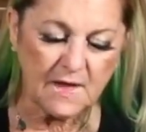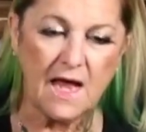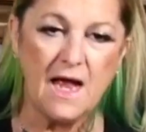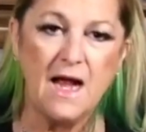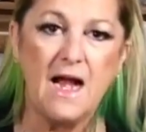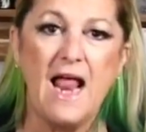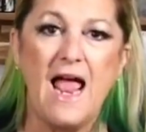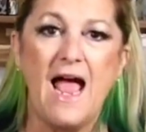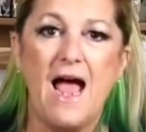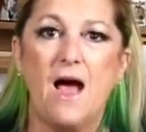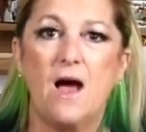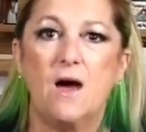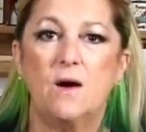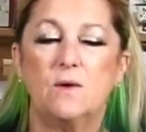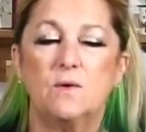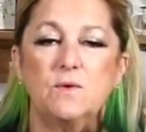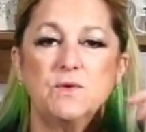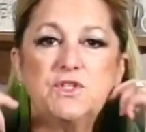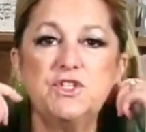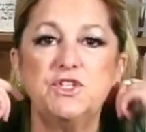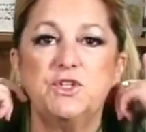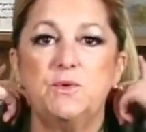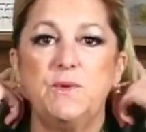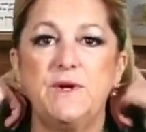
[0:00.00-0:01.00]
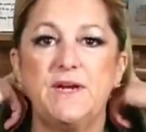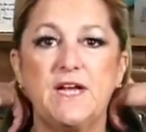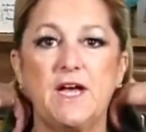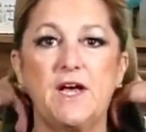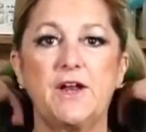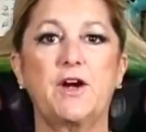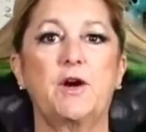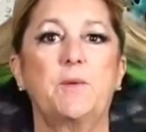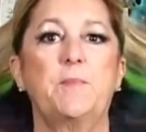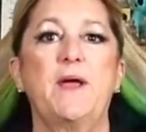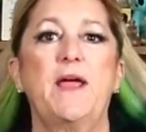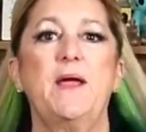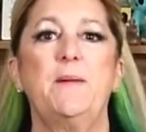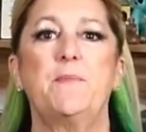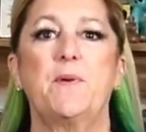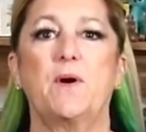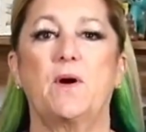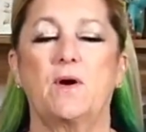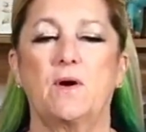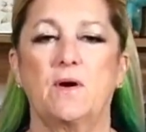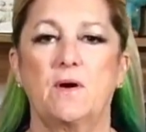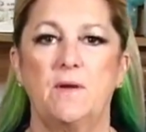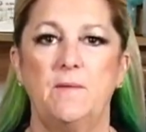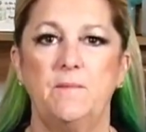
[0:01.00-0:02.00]
How do we cut our
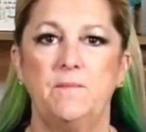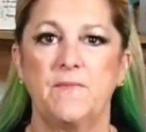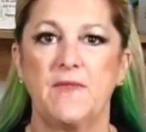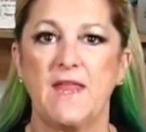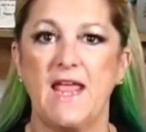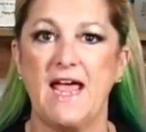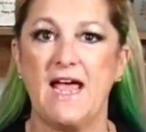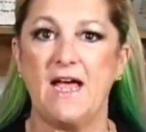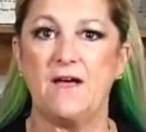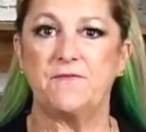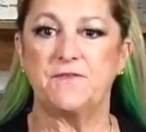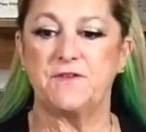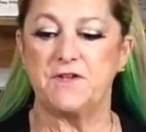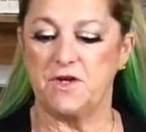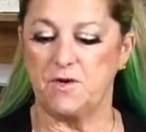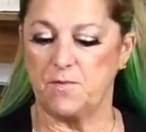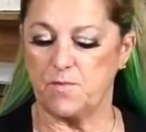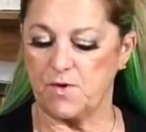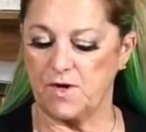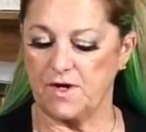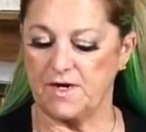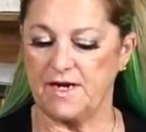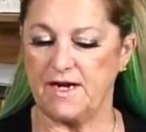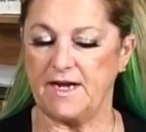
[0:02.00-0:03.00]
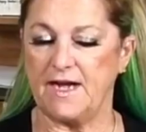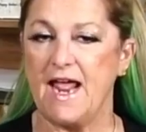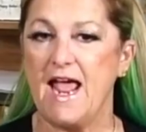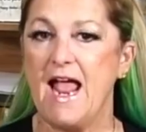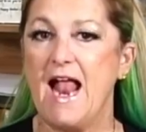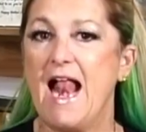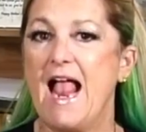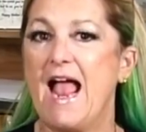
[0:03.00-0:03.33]
paper after you print it,